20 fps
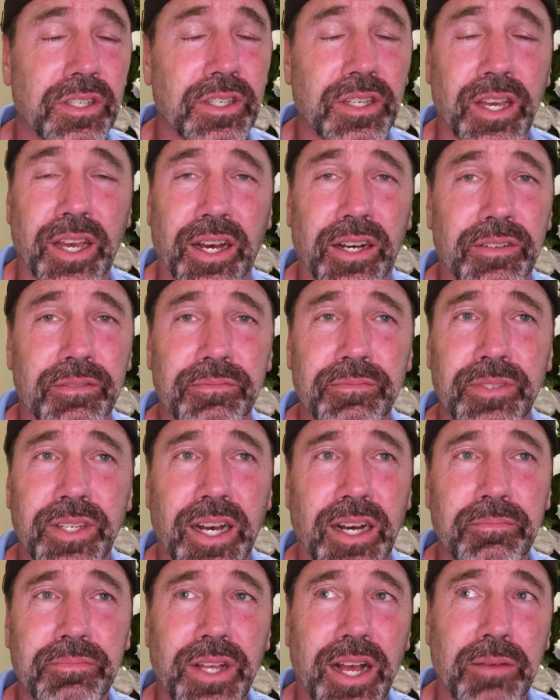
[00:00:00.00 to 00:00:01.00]
Yeah,
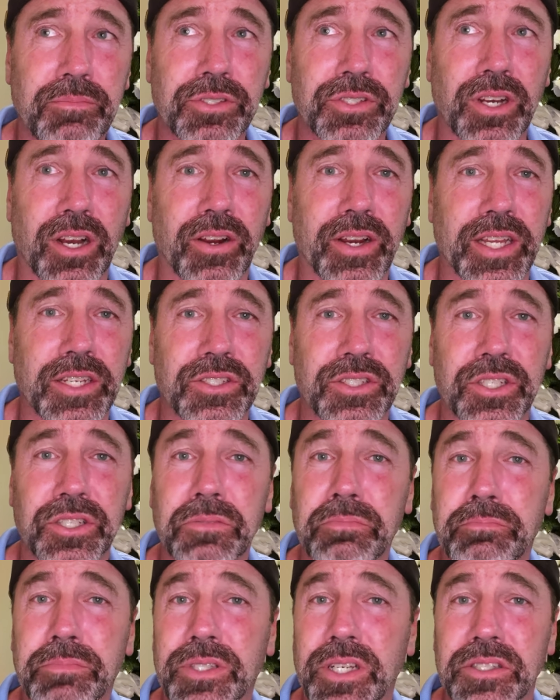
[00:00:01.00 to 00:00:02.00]
I'm sorry. It
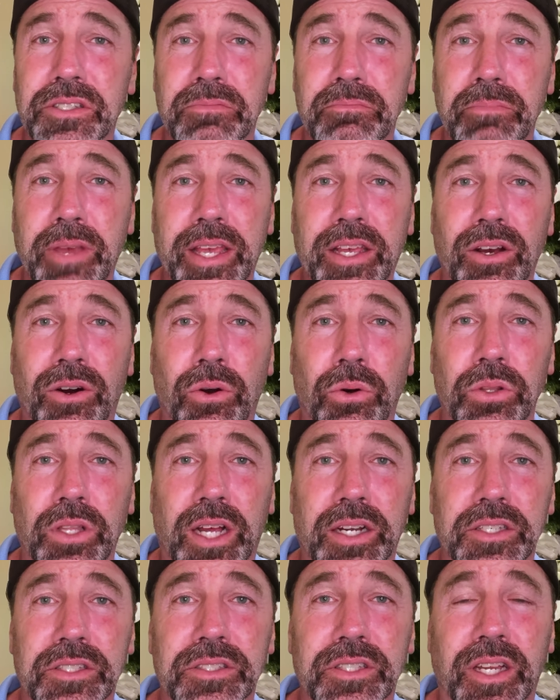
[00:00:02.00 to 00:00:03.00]
just doesn't make a whole
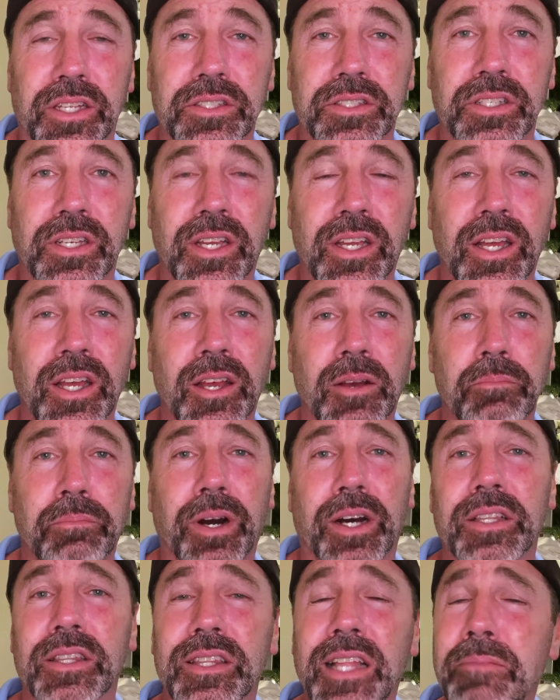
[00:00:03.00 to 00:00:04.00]
lot of sense.
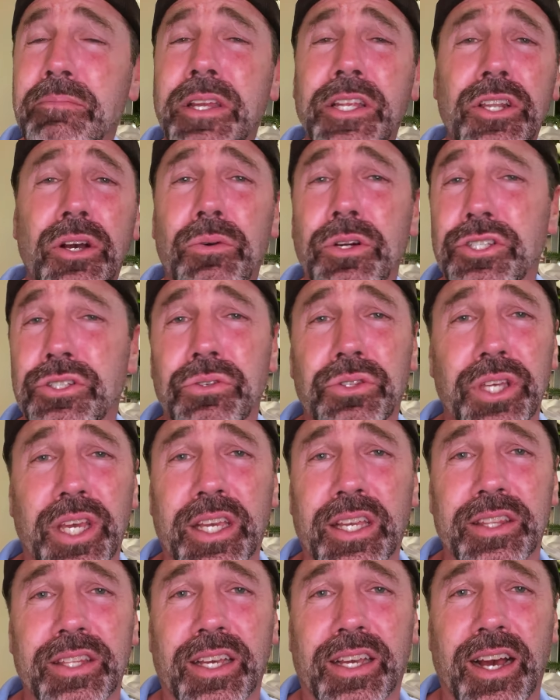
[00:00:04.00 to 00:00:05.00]
But let me know what you
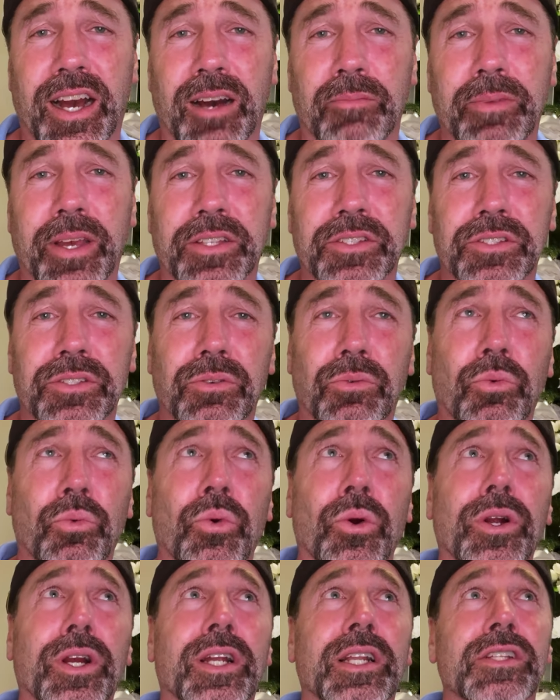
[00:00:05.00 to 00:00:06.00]
think in the comments.
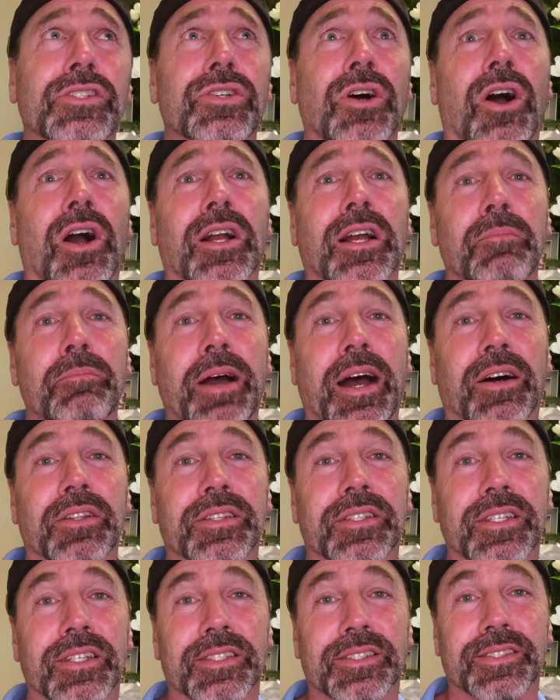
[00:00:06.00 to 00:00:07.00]
We're going to talk
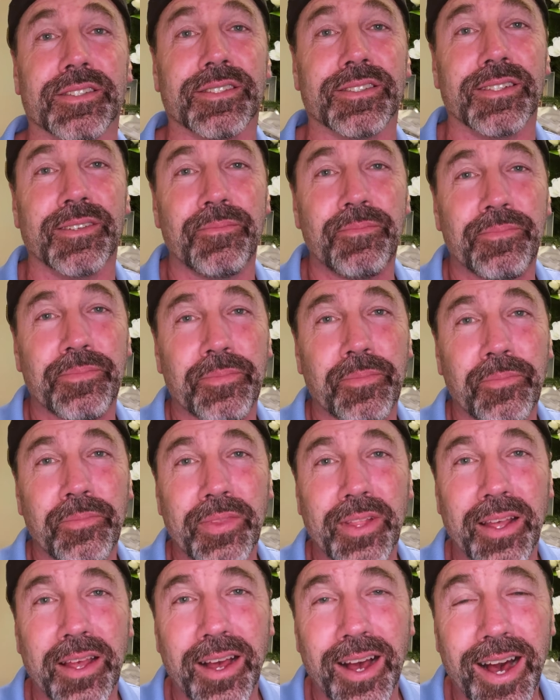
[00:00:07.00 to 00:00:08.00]
about this
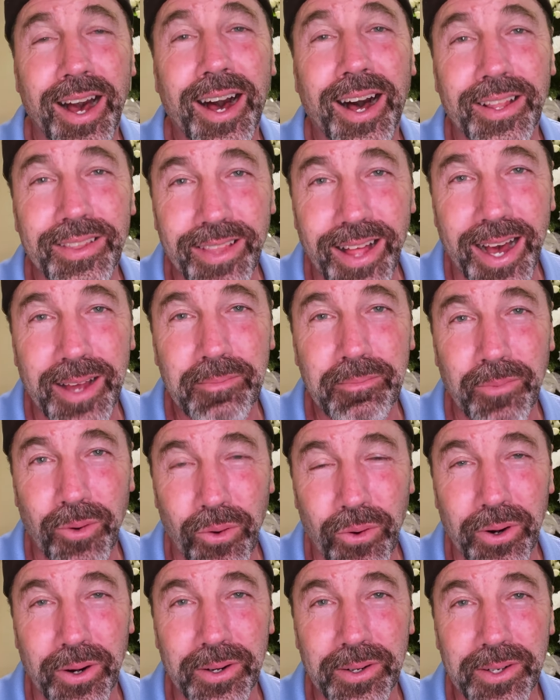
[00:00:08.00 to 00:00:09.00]
a lot
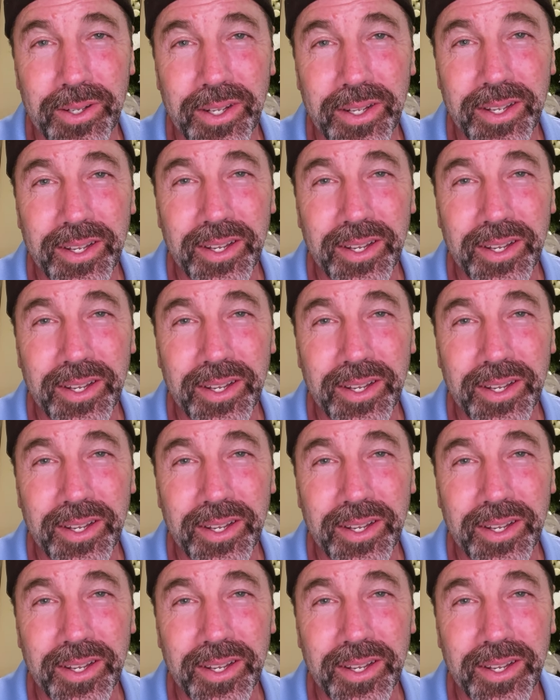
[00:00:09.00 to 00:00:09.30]
more.